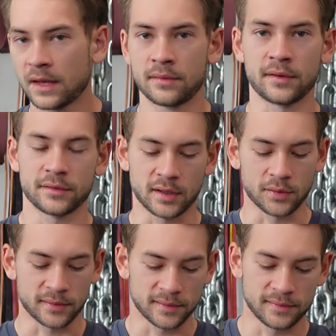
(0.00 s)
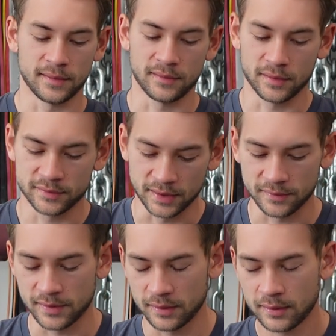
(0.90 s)
So I thought I was going to sneeze there, didn't
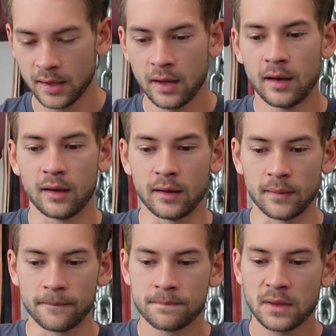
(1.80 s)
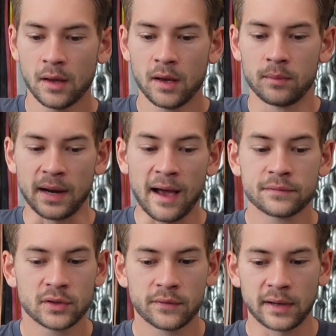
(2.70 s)
sneeze. But after
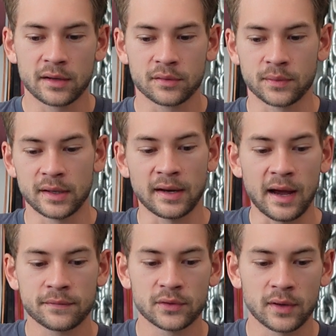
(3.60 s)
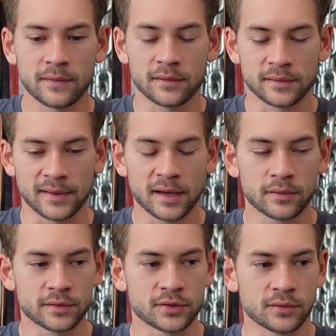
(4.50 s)
you have an ankle sprain, after you have these ankle
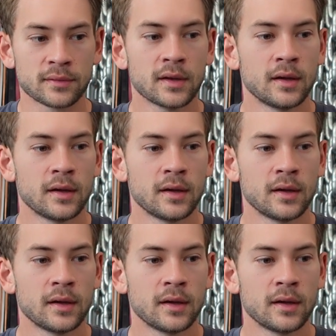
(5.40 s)
issues,